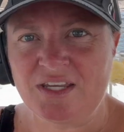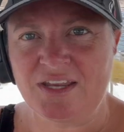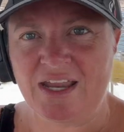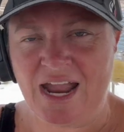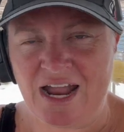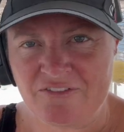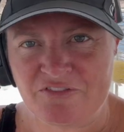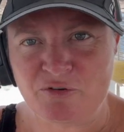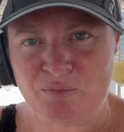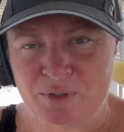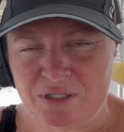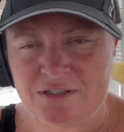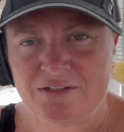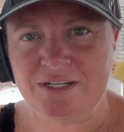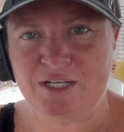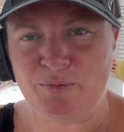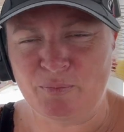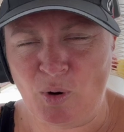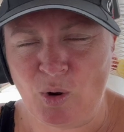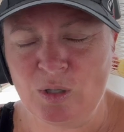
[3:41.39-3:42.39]
have the ability
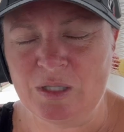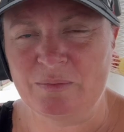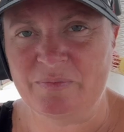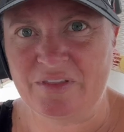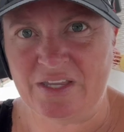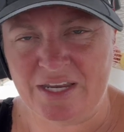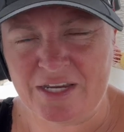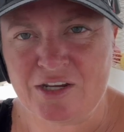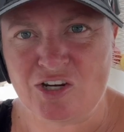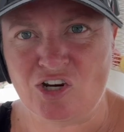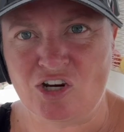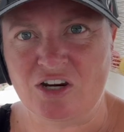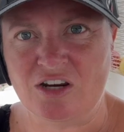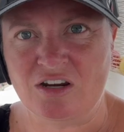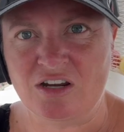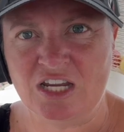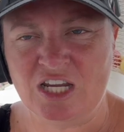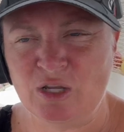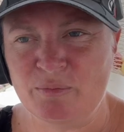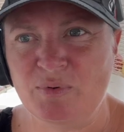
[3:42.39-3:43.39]
to pull up the anchor.
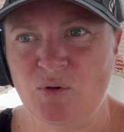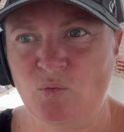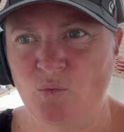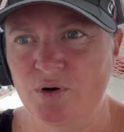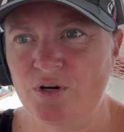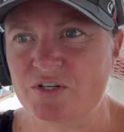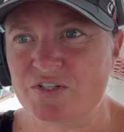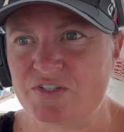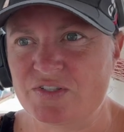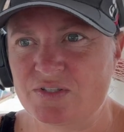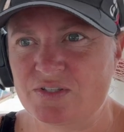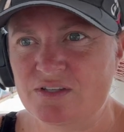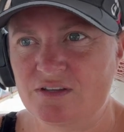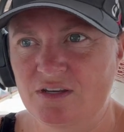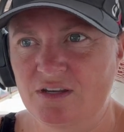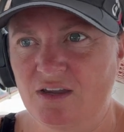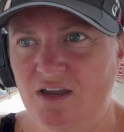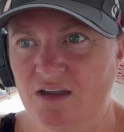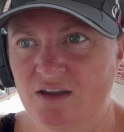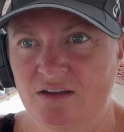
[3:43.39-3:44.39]
It could be worse. It
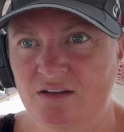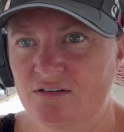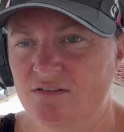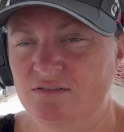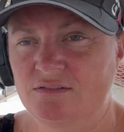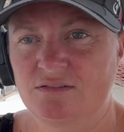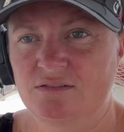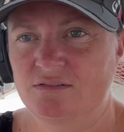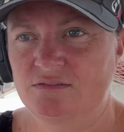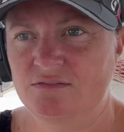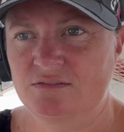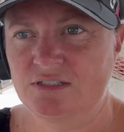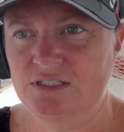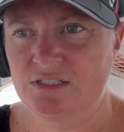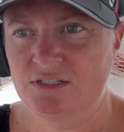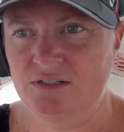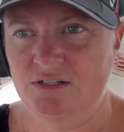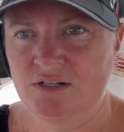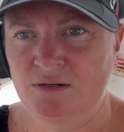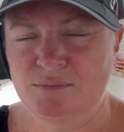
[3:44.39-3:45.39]

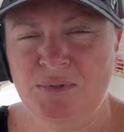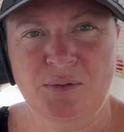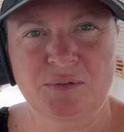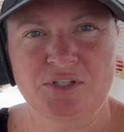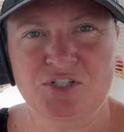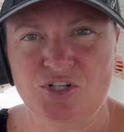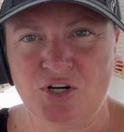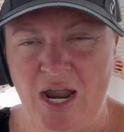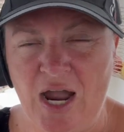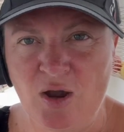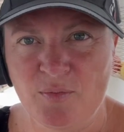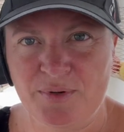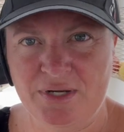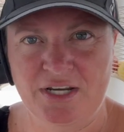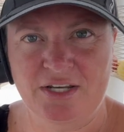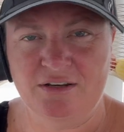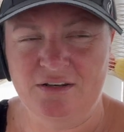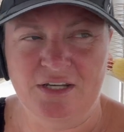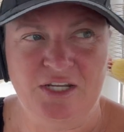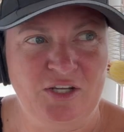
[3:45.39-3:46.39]
not really sure how, but
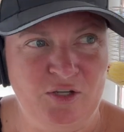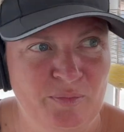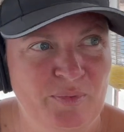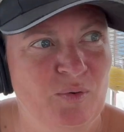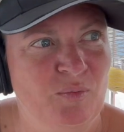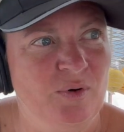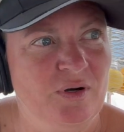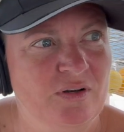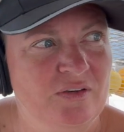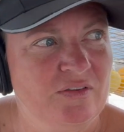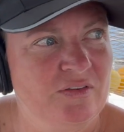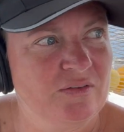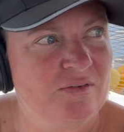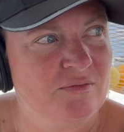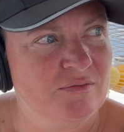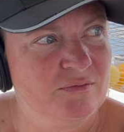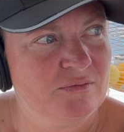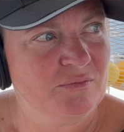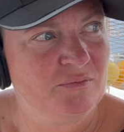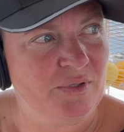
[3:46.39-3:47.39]
I, it could be worse.
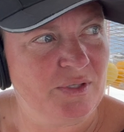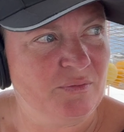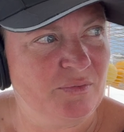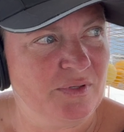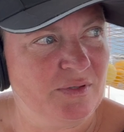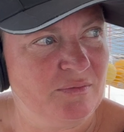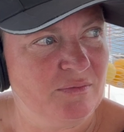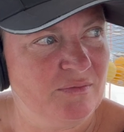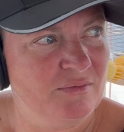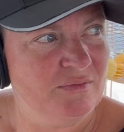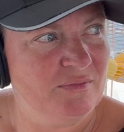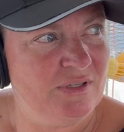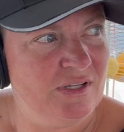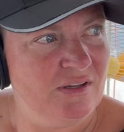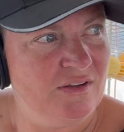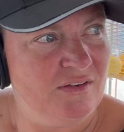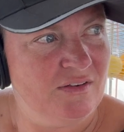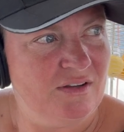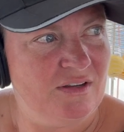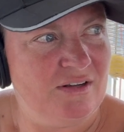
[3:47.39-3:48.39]
We would,
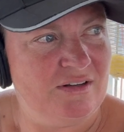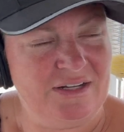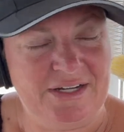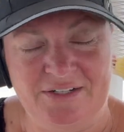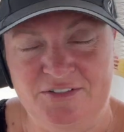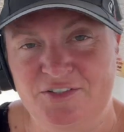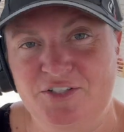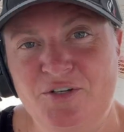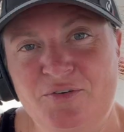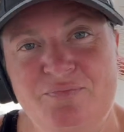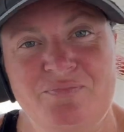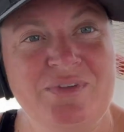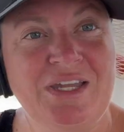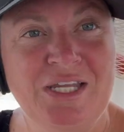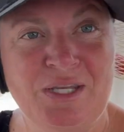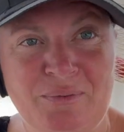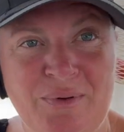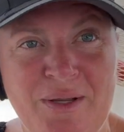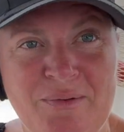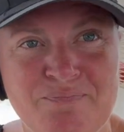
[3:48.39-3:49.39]
I don't know.
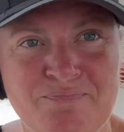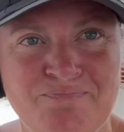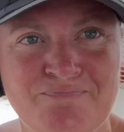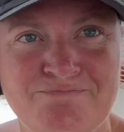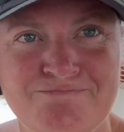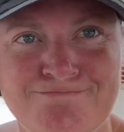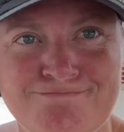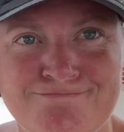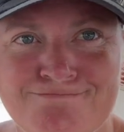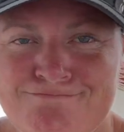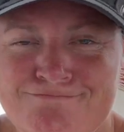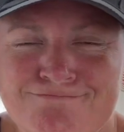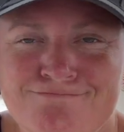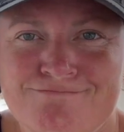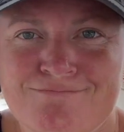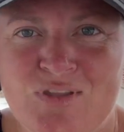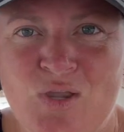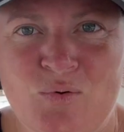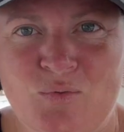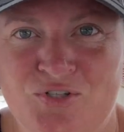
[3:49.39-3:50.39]
Anyway,
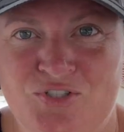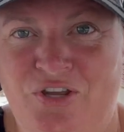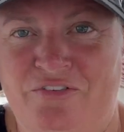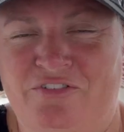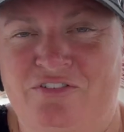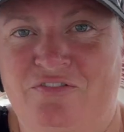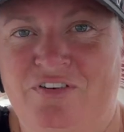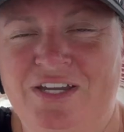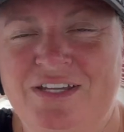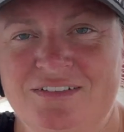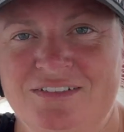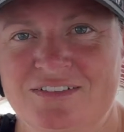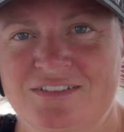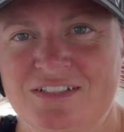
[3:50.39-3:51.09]
we're still having fun.